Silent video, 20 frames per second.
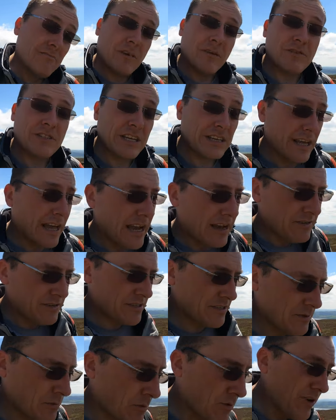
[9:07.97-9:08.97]
obviously the
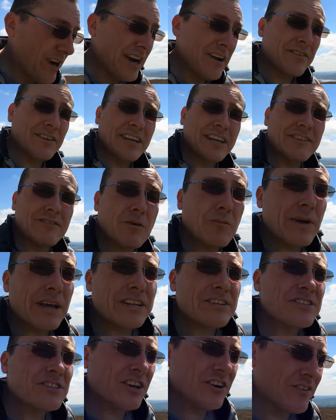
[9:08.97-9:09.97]
houses were round and they were
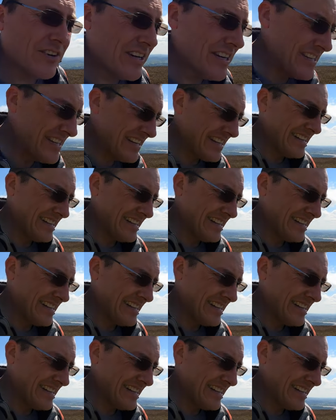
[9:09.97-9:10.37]
made of stone.